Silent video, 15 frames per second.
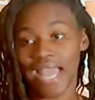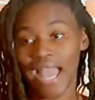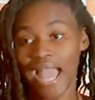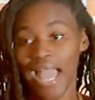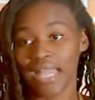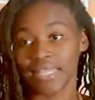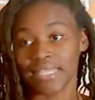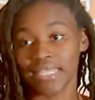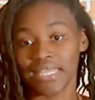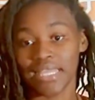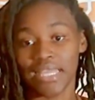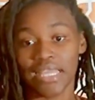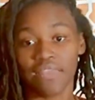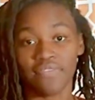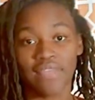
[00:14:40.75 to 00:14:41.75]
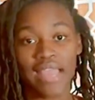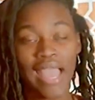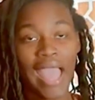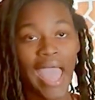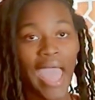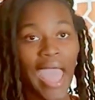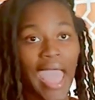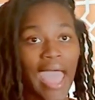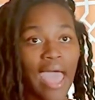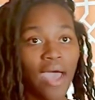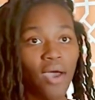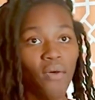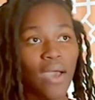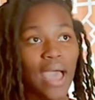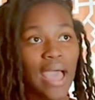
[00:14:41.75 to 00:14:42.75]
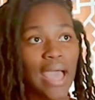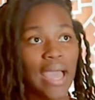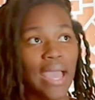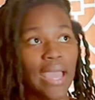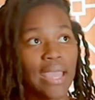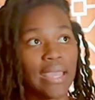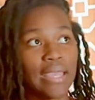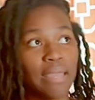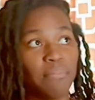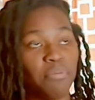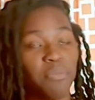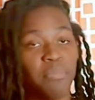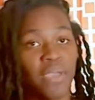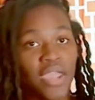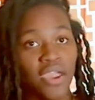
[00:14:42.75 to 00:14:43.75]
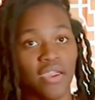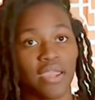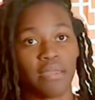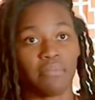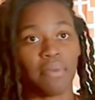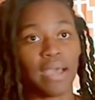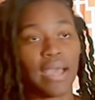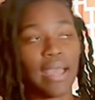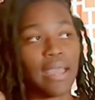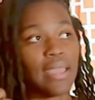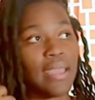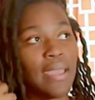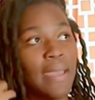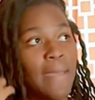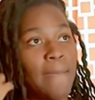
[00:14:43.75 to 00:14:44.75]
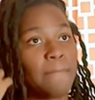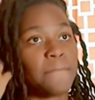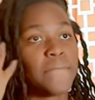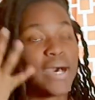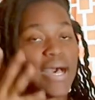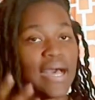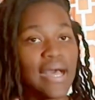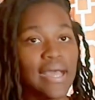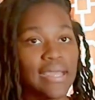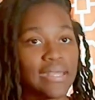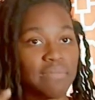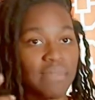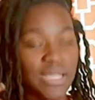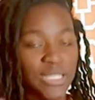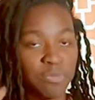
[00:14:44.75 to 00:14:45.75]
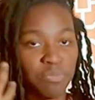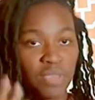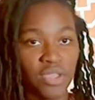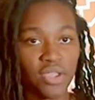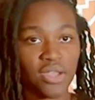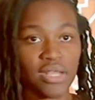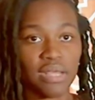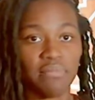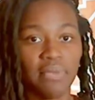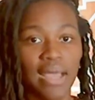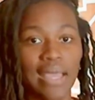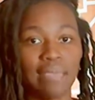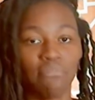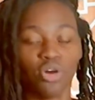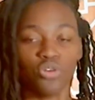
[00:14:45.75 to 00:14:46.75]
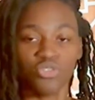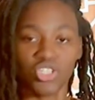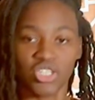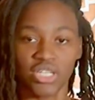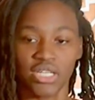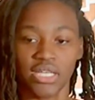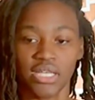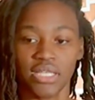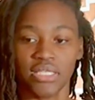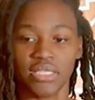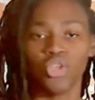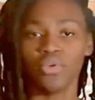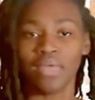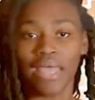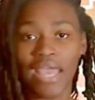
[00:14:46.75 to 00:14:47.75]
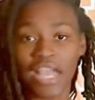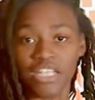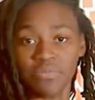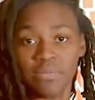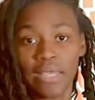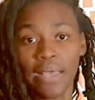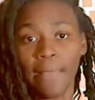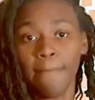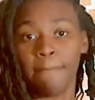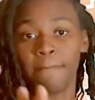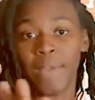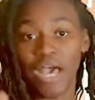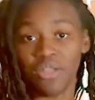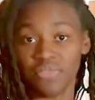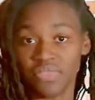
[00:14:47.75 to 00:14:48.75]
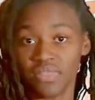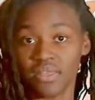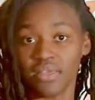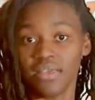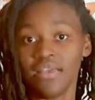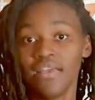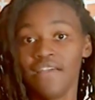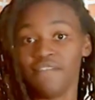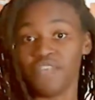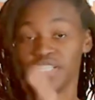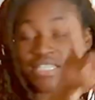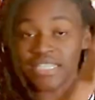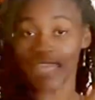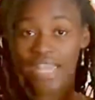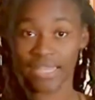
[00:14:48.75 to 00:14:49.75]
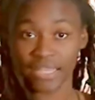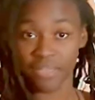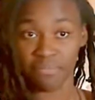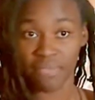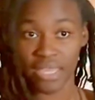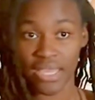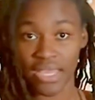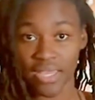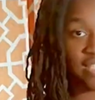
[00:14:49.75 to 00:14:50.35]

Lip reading: active, how I am preparing my mind and my spirit and my emotions. You can ask me about the vasectomy